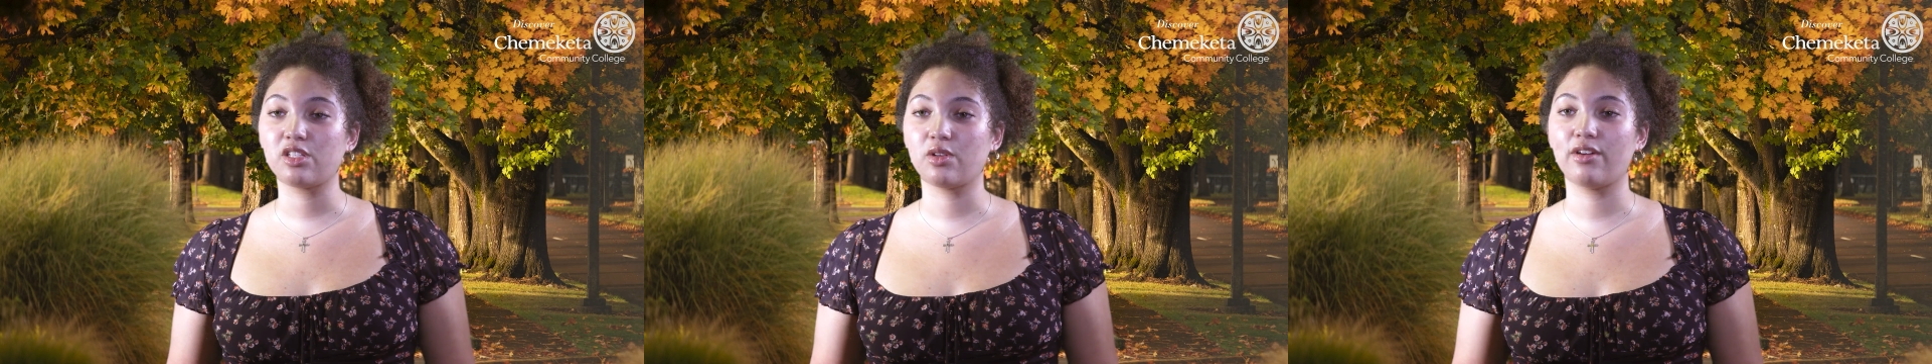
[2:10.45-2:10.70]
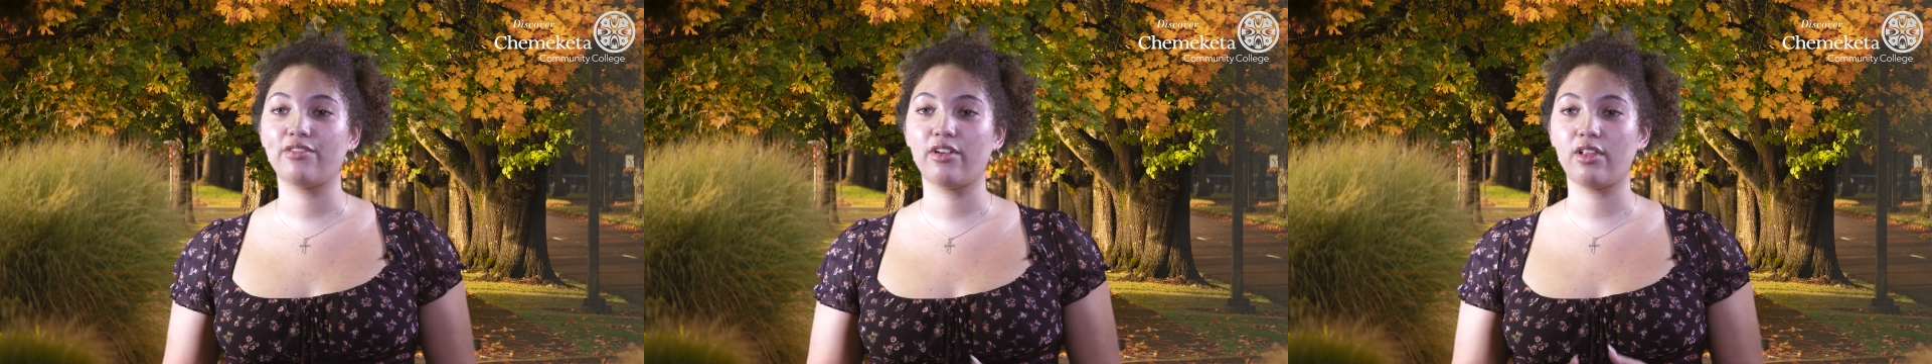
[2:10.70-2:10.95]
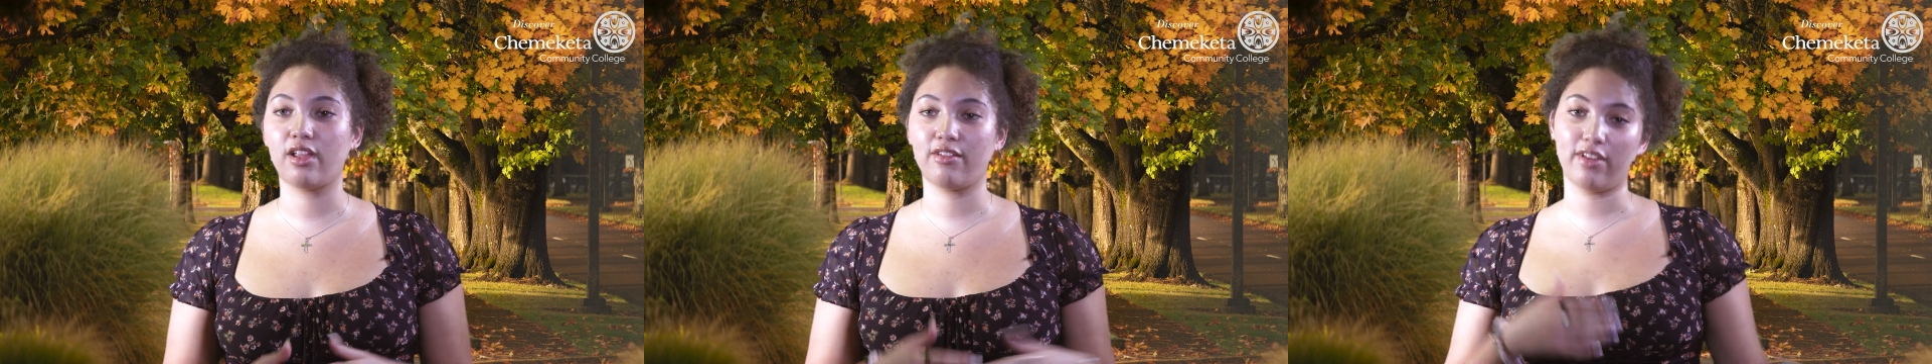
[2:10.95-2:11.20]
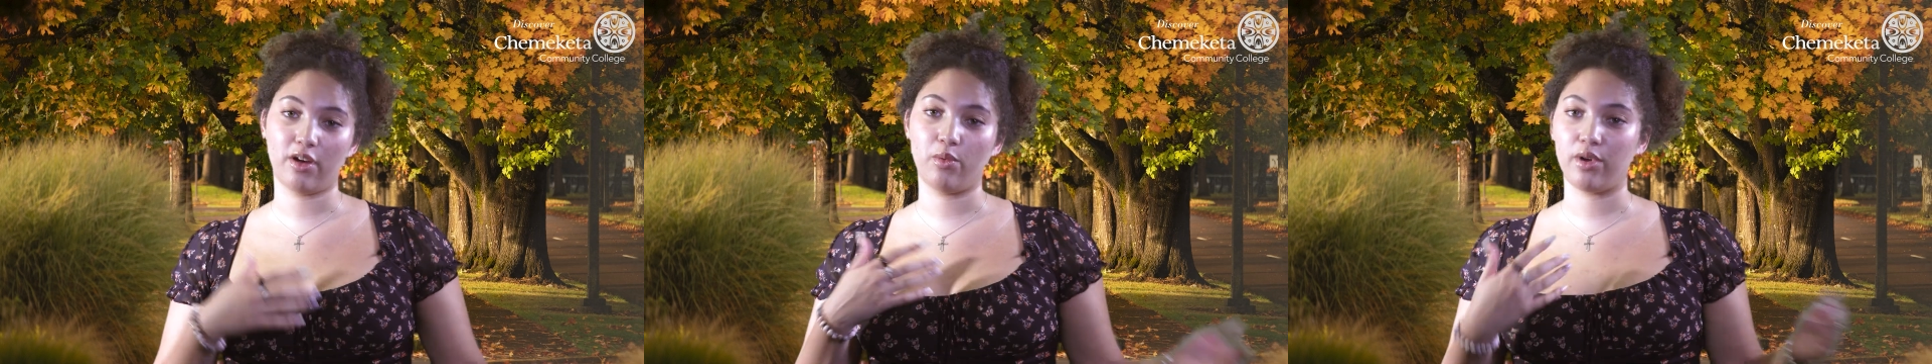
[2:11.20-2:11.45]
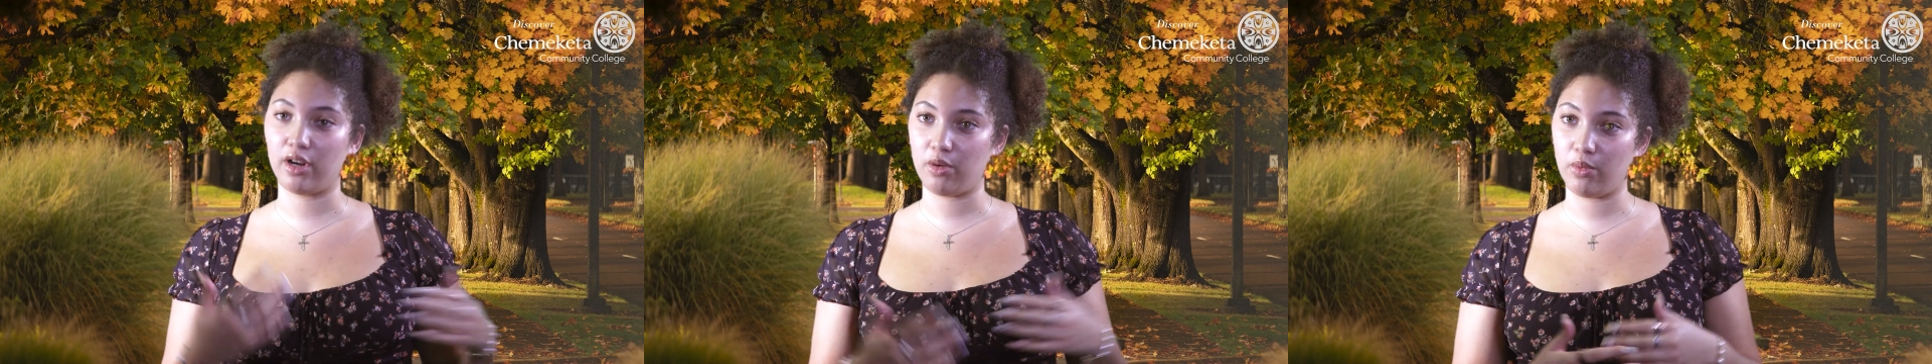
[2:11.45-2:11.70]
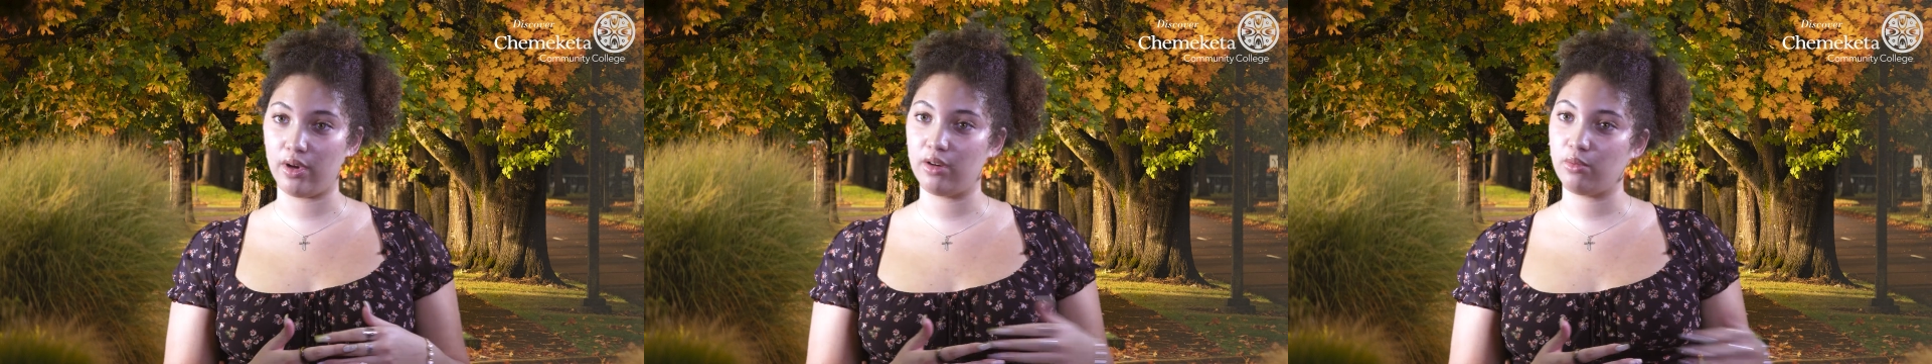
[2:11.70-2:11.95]
so I felt a lot of like
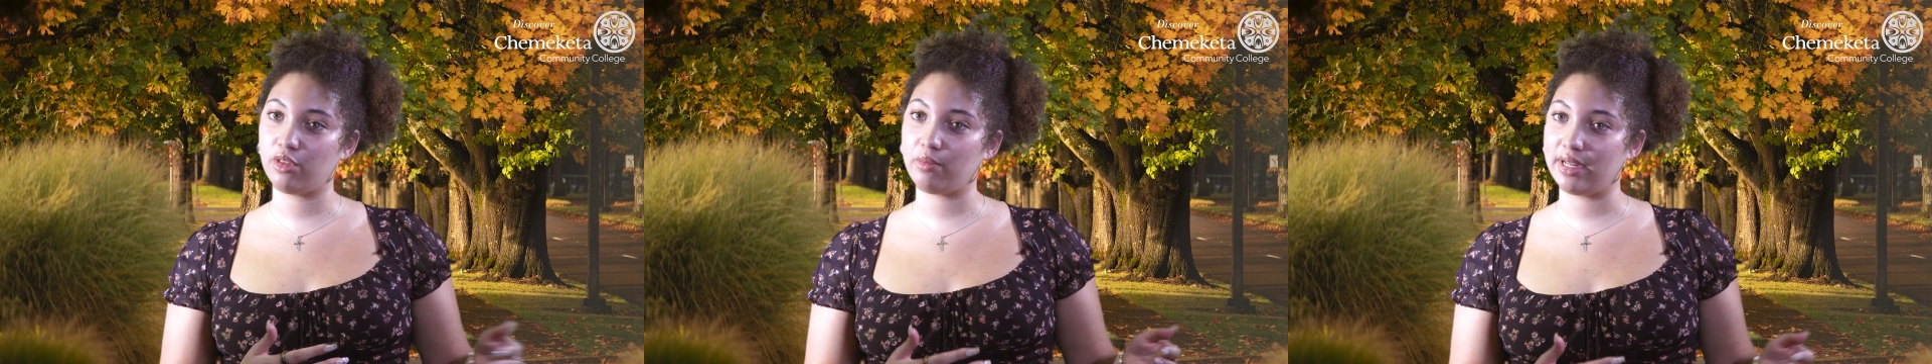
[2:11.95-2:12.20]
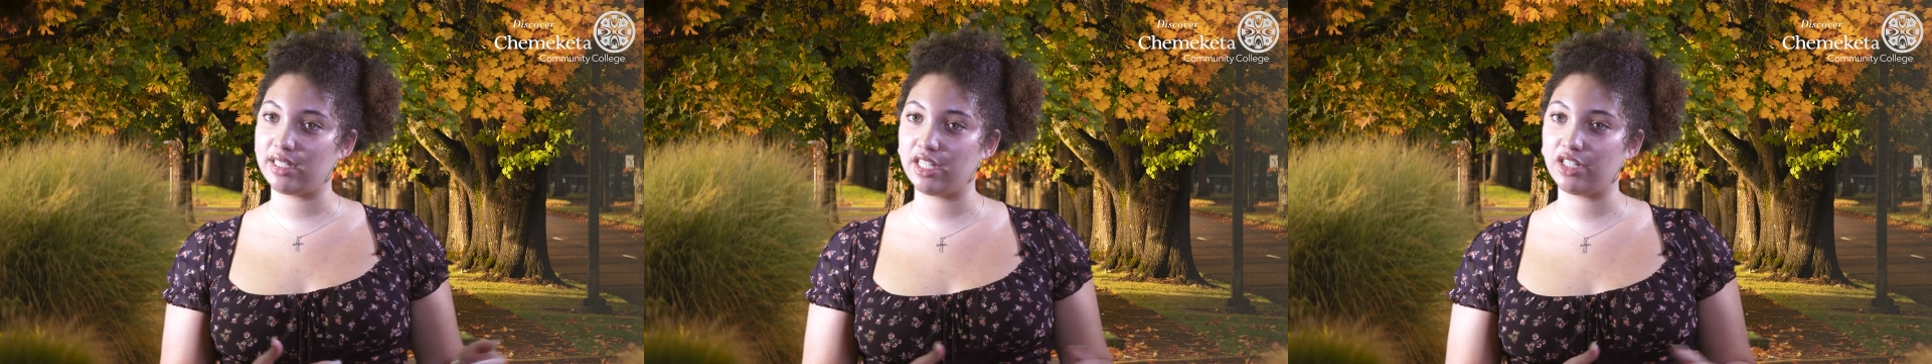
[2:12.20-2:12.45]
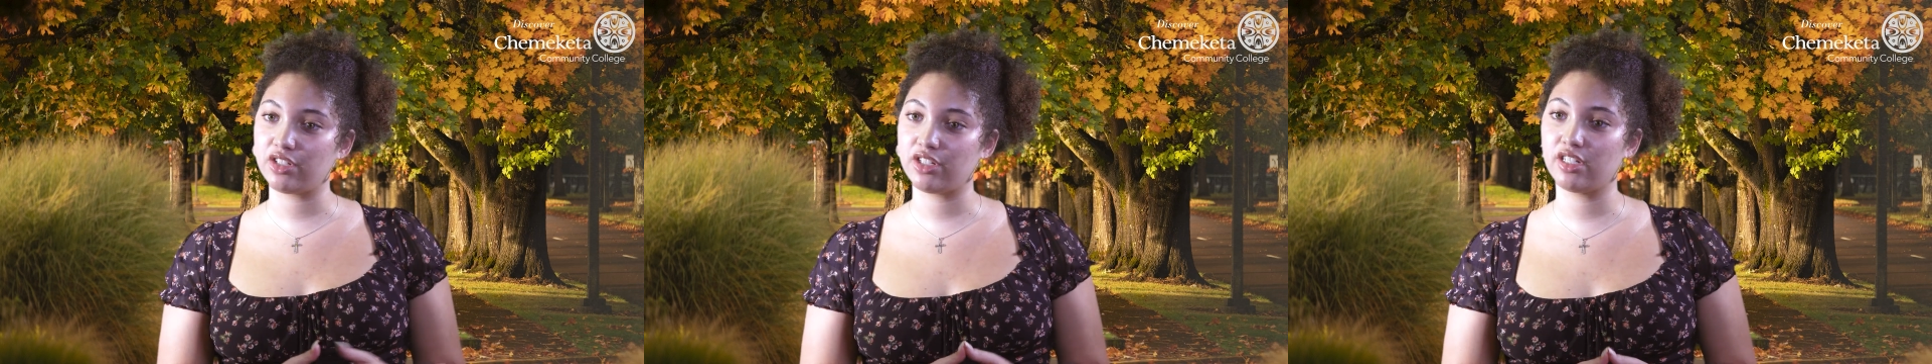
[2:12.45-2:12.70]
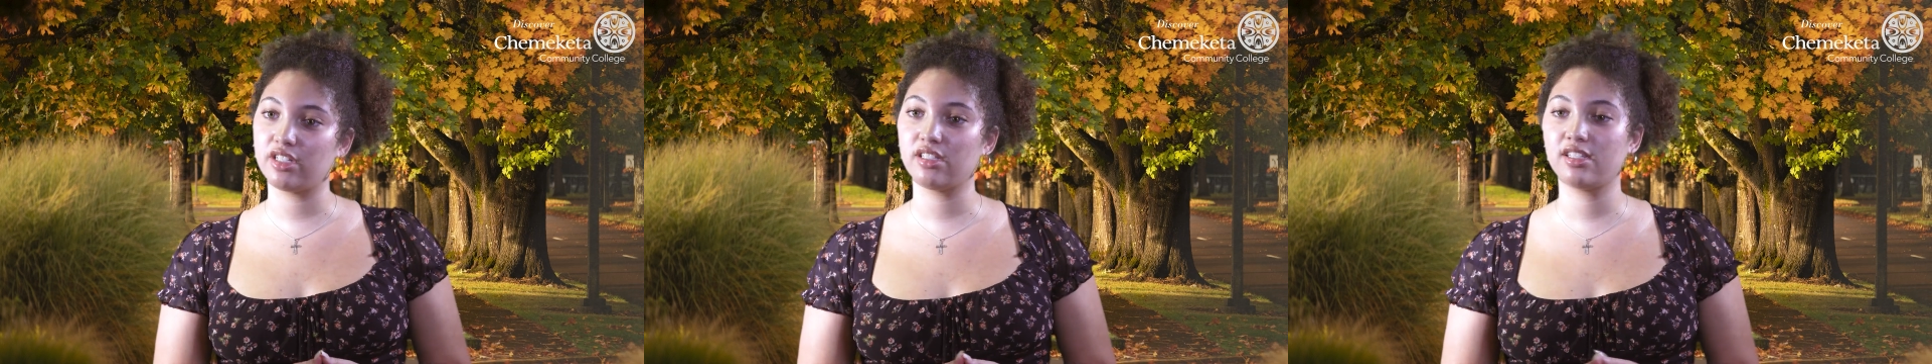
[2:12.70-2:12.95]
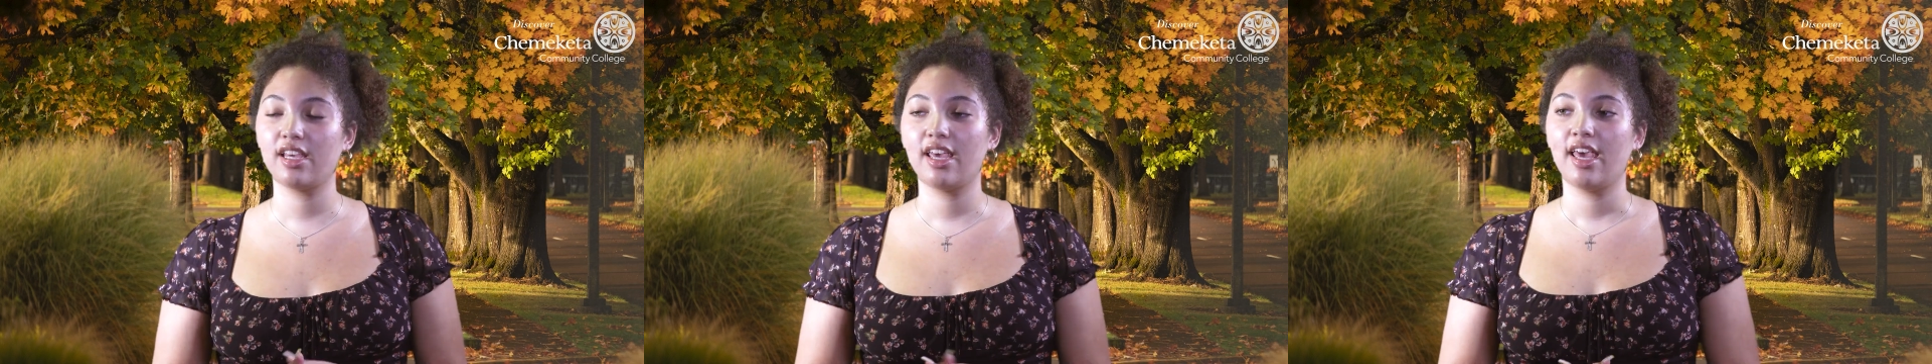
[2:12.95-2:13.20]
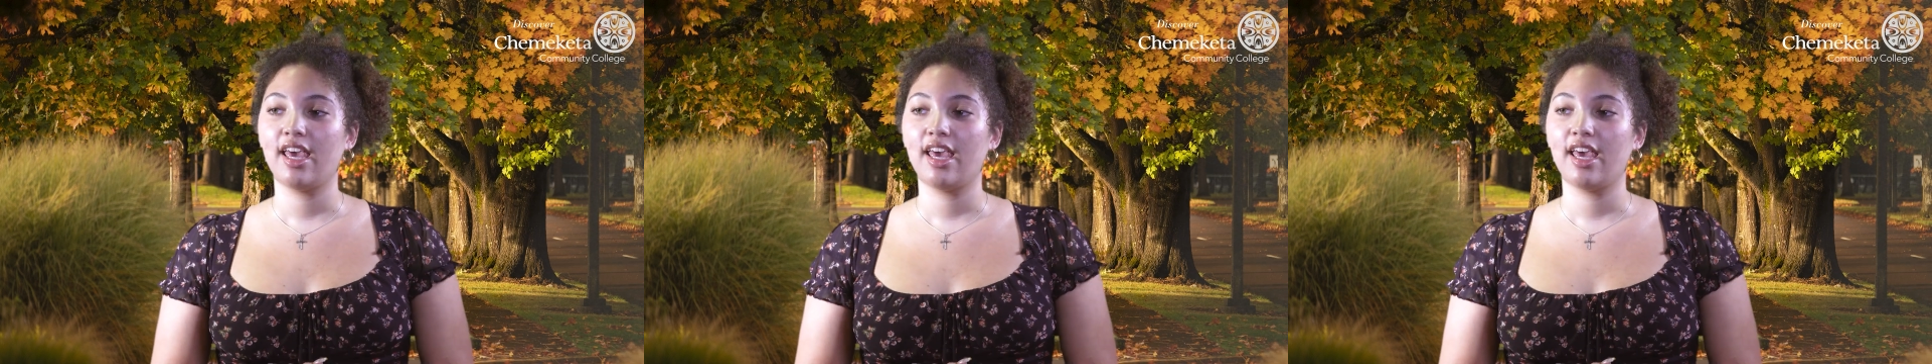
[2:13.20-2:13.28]
one-on-one with my teachers,